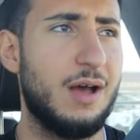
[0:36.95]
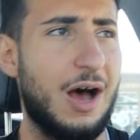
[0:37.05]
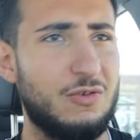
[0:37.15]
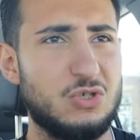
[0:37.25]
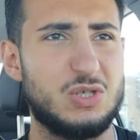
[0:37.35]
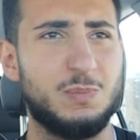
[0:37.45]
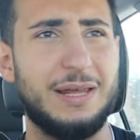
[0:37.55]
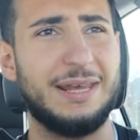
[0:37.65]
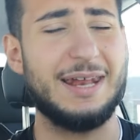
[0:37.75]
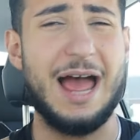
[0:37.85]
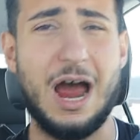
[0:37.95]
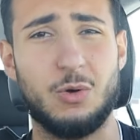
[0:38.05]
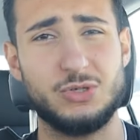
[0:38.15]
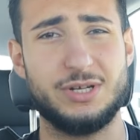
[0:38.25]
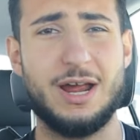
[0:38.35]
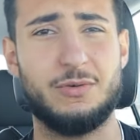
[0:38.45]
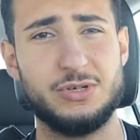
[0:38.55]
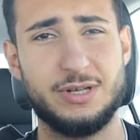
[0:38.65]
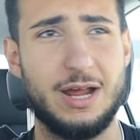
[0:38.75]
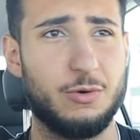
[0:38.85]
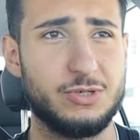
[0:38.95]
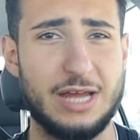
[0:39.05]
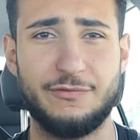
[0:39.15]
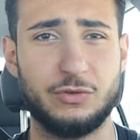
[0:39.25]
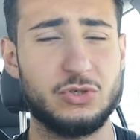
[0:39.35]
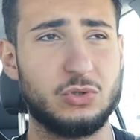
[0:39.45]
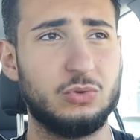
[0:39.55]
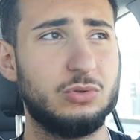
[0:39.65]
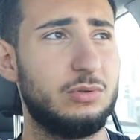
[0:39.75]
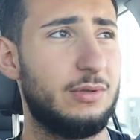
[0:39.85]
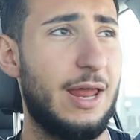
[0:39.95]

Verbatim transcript: I was just playing in hours and hours and hours after school.